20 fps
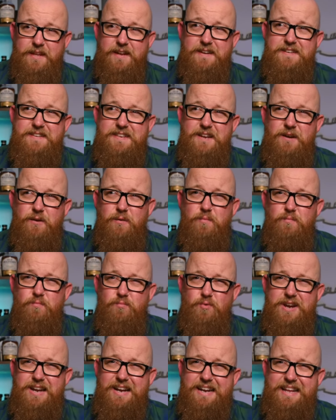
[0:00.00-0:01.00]
not
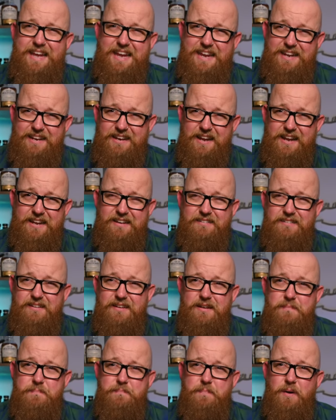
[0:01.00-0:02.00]
really eating it,
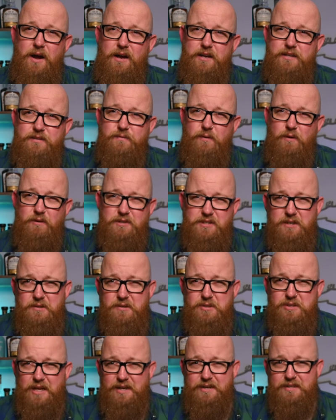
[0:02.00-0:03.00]
but as far as I
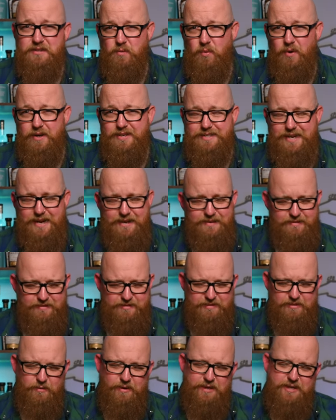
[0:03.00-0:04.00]
understand, it's quite dense.
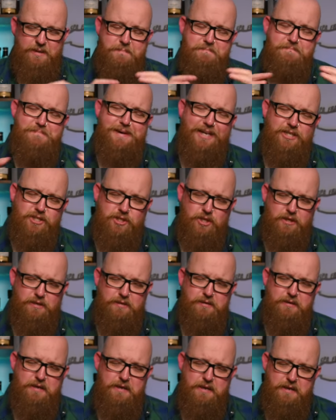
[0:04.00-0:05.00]
So I
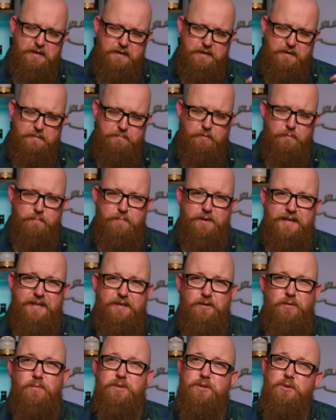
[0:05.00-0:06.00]
imagine
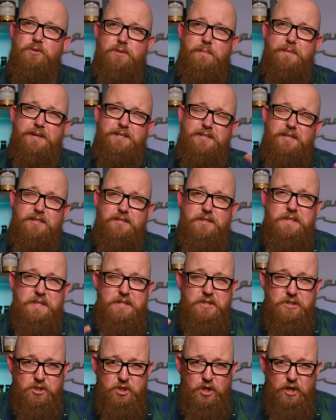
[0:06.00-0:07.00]
pumpernickel, which also makes sense because
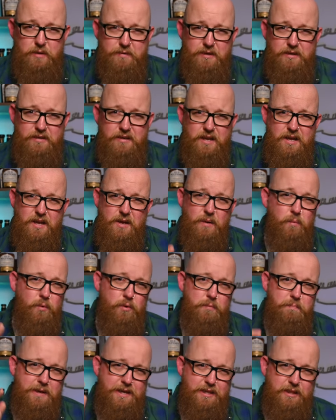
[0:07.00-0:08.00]
it's German,
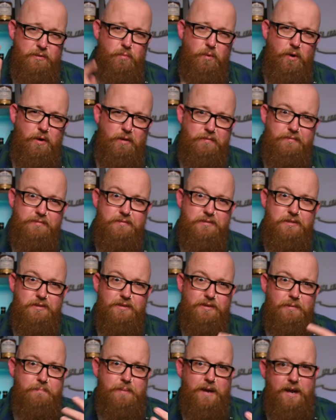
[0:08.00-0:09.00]
would be the one to
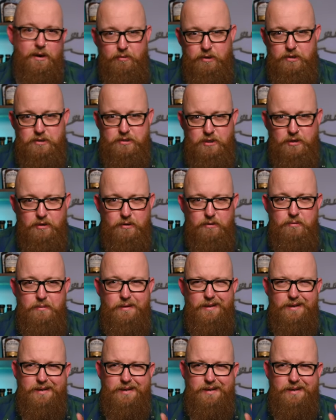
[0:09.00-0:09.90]
compare it to.